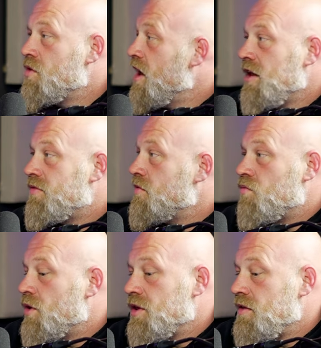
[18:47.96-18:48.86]
you can't you know?
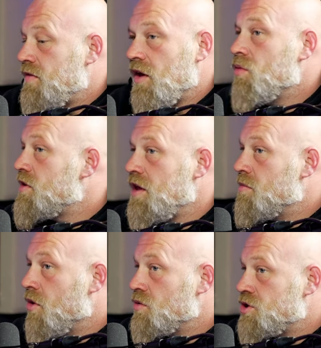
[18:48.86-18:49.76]
even really deal with the
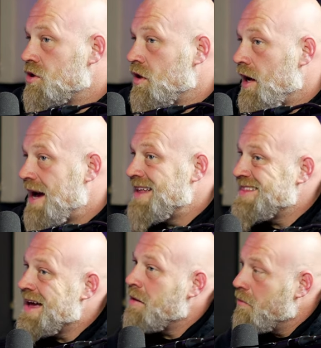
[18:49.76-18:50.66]
emotion at
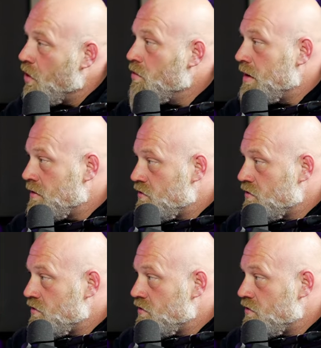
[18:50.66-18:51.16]
that moment.